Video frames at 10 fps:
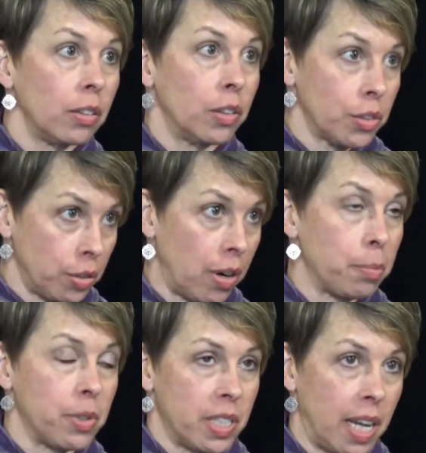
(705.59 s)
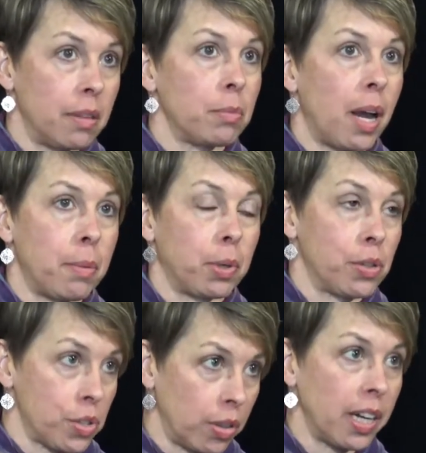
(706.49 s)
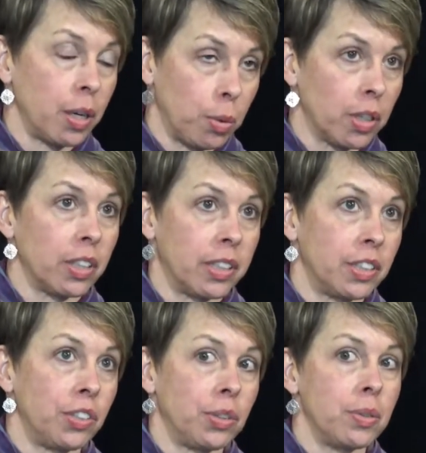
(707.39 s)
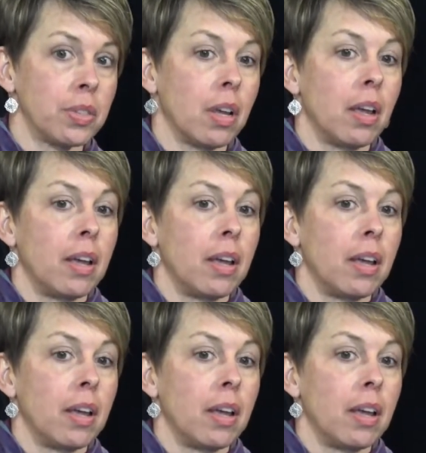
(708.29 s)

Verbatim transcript: look to represent uh, personal care worker issues.